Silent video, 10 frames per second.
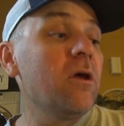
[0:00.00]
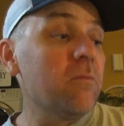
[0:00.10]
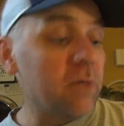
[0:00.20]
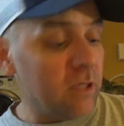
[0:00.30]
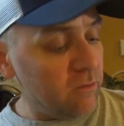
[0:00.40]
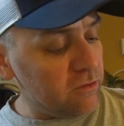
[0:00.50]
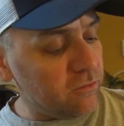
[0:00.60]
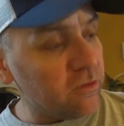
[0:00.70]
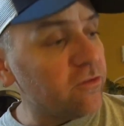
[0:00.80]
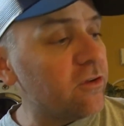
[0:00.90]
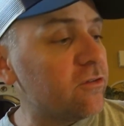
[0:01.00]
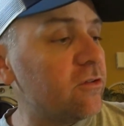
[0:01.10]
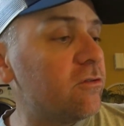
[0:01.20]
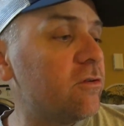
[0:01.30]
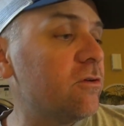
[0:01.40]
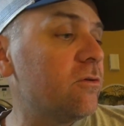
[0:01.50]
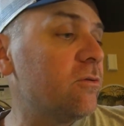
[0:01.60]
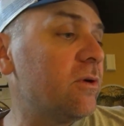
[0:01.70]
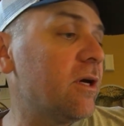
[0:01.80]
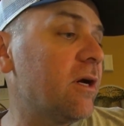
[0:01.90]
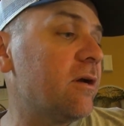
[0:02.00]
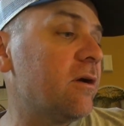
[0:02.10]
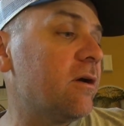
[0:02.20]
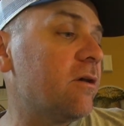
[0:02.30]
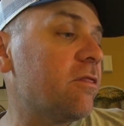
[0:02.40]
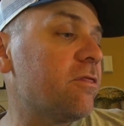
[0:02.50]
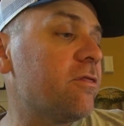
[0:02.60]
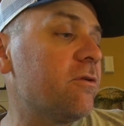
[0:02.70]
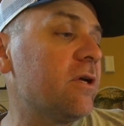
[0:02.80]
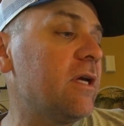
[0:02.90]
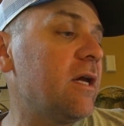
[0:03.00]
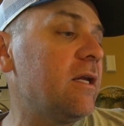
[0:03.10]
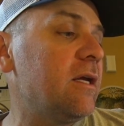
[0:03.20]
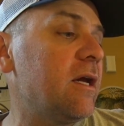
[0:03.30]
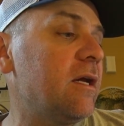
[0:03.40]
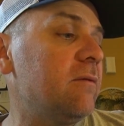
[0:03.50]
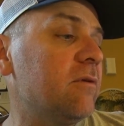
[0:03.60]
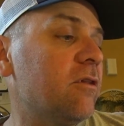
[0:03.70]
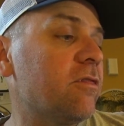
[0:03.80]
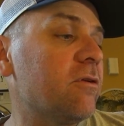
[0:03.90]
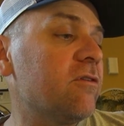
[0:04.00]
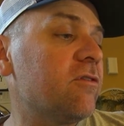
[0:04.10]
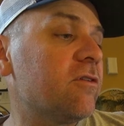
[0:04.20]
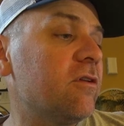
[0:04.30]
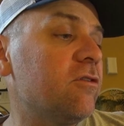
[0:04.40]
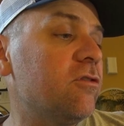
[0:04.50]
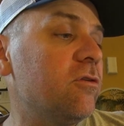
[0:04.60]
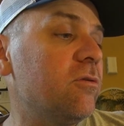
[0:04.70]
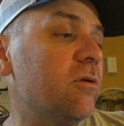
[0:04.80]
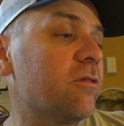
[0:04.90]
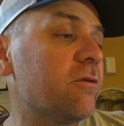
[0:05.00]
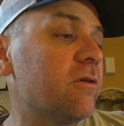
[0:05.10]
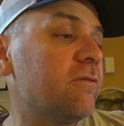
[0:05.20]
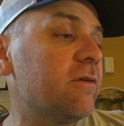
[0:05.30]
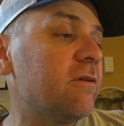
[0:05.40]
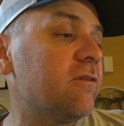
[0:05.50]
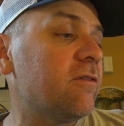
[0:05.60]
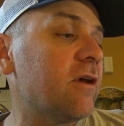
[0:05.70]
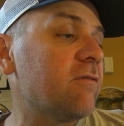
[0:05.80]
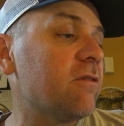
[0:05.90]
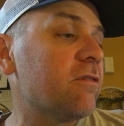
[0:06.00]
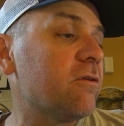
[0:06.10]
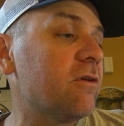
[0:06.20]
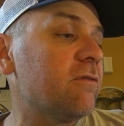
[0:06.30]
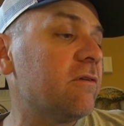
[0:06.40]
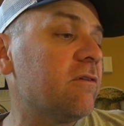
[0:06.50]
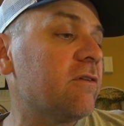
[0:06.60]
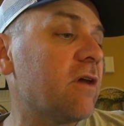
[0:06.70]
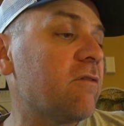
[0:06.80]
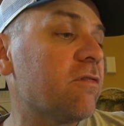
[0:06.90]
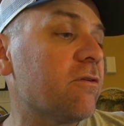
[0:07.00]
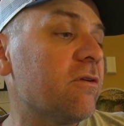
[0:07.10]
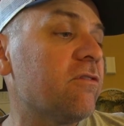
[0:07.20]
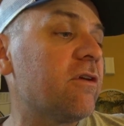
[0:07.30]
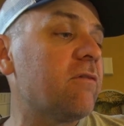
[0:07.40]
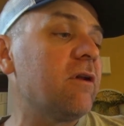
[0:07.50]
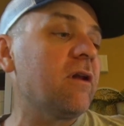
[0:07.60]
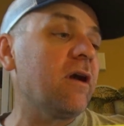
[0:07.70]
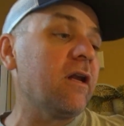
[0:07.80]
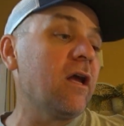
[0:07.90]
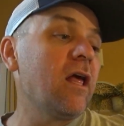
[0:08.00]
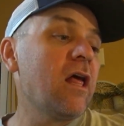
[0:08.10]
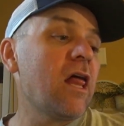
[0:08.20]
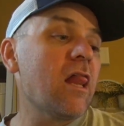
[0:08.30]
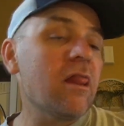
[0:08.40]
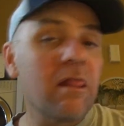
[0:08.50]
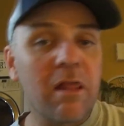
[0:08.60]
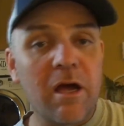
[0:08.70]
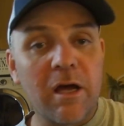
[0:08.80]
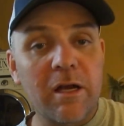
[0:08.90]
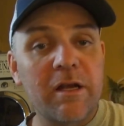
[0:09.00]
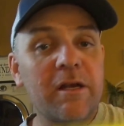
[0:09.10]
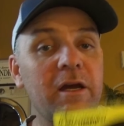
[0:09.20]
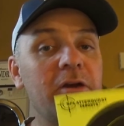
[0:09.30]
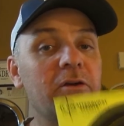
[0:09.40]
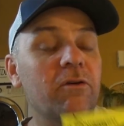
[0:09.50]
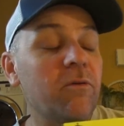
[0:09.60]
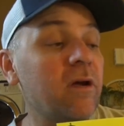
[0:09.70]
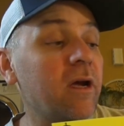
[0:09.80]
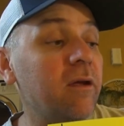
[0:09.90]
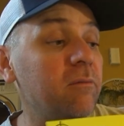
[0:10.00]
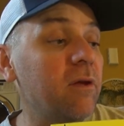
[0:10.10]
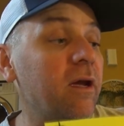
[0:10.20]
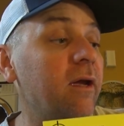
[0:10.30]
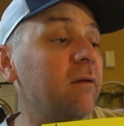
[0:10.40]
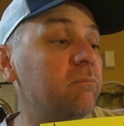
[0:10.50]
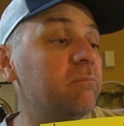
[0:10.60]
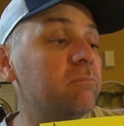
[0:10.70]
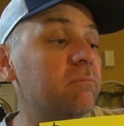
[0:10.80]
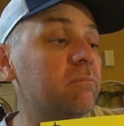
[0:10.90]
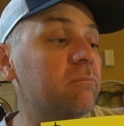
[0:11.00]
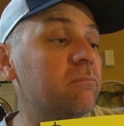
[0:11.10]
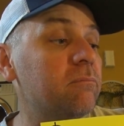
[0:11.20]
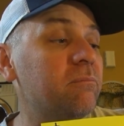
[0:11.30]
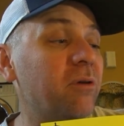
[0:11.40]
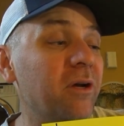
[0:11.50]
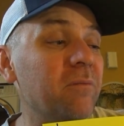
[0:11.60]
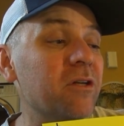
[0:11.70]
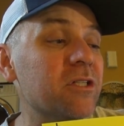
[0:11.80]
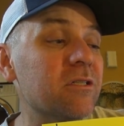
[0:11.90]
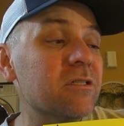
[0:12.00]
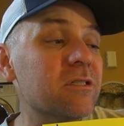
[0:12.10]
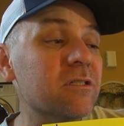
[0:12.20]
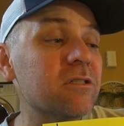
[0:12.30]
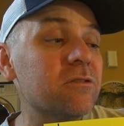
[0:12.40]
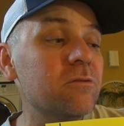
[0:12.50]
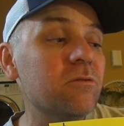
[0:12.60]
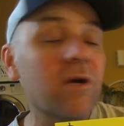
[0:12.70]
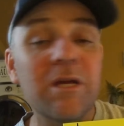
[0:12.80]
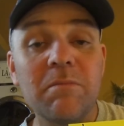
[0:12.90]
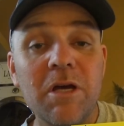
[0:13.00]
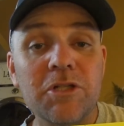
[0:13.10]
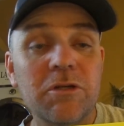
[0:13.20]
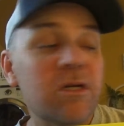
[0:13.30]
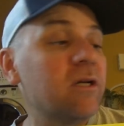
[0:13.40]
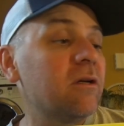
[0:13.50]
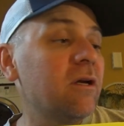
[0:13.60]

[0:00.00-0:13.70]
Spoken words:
But anyways, for the 62, we got a 3088, a 3062, a 3057, 3057, 3079. A lot tighter group. I pretty much hit the 62 grain measuring